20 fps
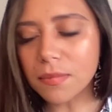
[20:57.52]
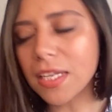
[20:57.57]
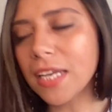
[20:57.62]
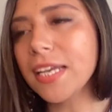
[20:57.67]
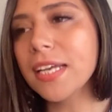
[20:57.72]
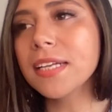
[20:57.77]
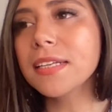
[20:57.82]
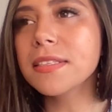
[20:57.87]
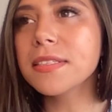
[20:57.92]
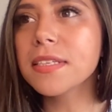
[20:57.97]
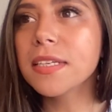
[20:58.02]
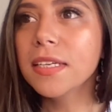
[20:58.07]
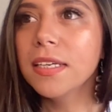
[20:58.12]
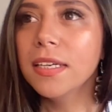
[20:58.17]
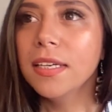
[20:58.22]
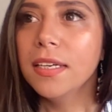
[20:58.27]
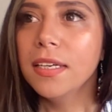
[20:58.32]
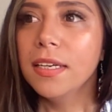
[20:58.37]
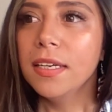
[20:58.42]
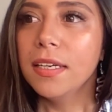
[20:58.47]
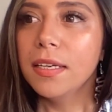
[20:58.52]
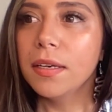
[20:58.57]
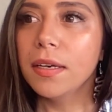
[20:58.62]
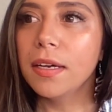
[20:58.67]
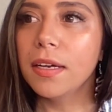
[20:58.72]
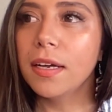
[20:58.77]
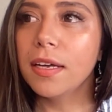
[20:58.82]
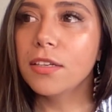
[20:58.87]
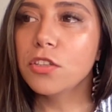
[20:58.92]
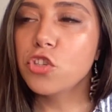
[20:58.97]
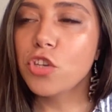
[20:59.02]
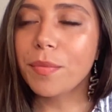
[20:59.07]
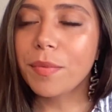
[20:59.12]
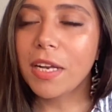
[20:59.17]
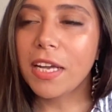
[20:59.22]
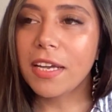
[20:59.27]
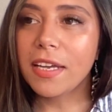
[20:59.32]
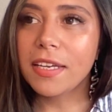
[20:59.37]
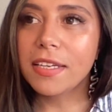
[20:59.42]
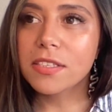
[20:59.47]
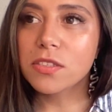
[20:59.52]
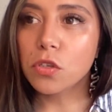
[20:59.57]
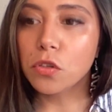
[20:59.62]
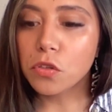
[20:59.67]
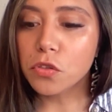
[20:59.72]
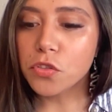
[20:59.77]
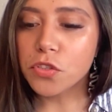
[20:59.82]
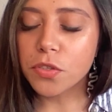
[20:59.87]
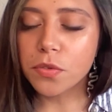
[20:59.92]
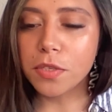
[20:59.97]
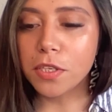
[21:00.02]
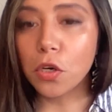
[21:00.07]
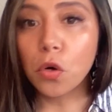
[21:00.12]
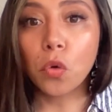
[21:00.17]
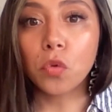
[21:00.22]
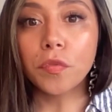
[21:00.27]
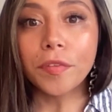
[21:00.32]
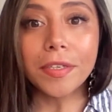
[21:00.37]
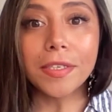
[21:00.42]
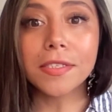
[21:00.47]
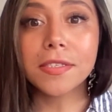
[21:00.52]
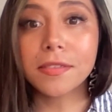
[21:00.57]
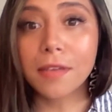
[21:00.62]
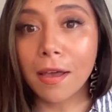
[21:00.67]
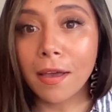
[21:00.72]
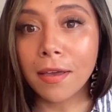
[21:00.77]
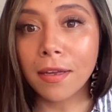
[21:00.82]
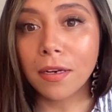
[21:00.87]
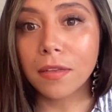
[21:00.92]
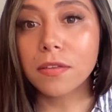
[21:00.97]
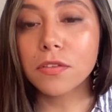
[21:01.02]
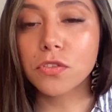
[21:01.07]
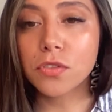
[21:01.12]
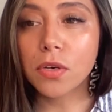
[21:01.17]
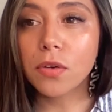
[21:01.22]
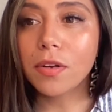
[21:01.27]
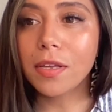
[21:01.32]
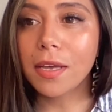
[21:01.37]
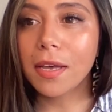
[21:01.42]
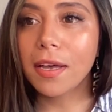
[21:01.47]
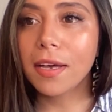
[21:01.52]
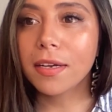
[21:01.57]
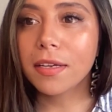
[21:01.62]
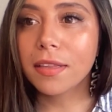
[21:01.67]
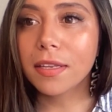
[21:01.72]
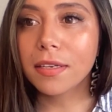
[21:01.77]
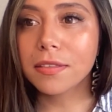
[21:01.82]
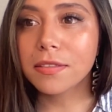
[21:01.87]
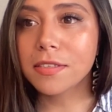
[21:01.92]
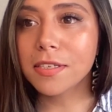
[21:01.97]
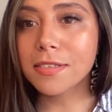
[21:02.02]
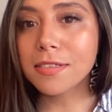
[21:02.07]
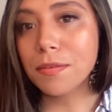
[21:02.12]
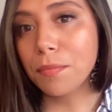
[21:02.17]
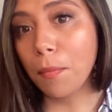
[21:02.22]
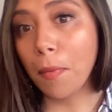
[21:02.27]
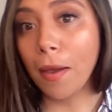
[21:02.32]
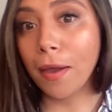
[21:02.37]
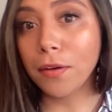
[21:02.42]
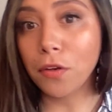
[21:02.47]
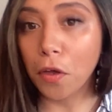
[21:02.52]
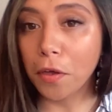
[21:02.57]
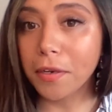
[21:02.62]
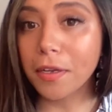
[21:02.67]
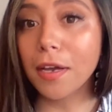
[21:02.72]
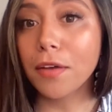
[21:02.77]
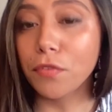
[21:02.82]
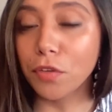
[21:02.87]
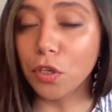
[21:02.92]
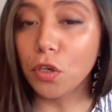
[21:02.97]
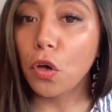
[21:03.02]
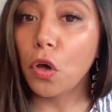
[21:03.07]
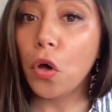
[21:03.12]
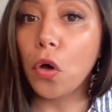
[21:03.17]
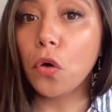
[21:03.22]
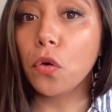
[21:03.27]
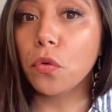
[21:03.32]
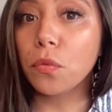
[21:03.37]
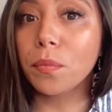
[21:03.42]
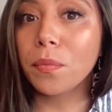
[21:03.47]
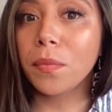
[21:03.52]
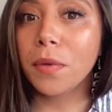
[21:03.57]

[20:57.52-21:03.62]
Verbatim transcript: And Gemini is also the only sign in the zodiac that doesn't mind not having a home.